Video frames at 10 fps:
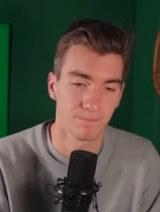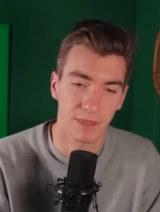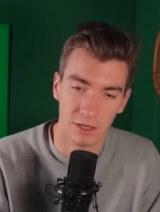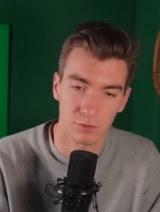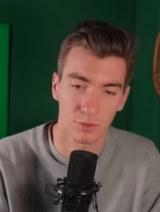
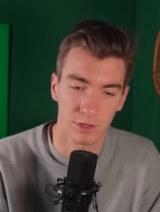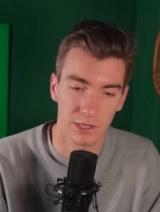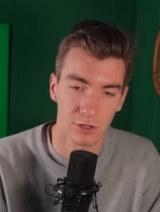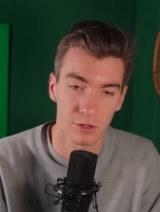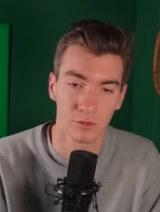That's what
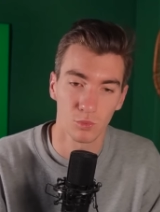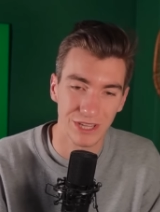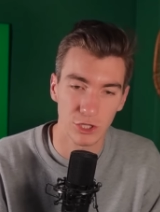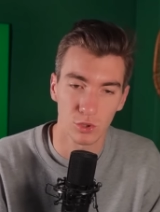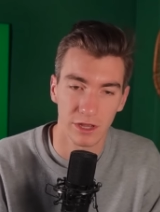
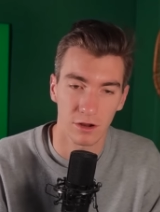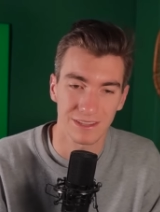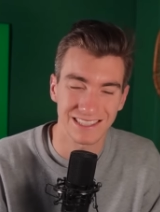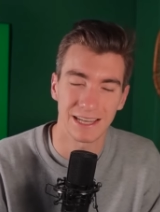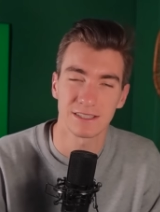we do here
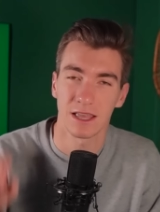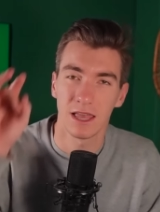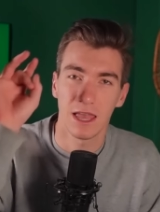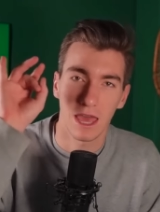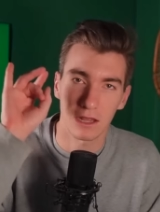on the Slice.
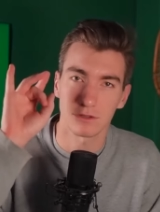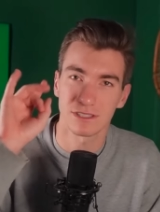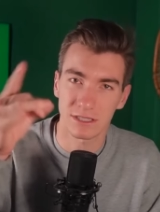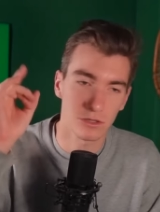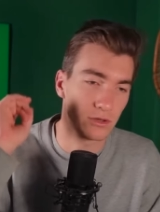And I'll
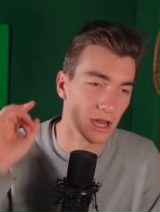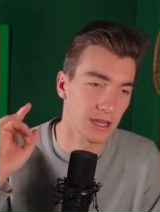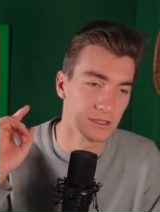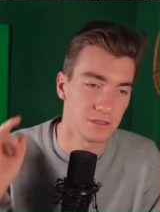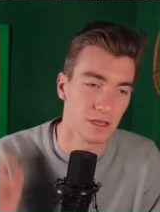see you
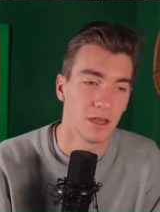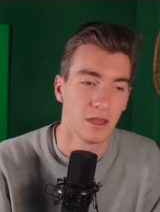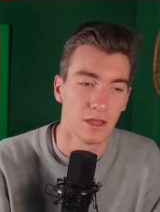guys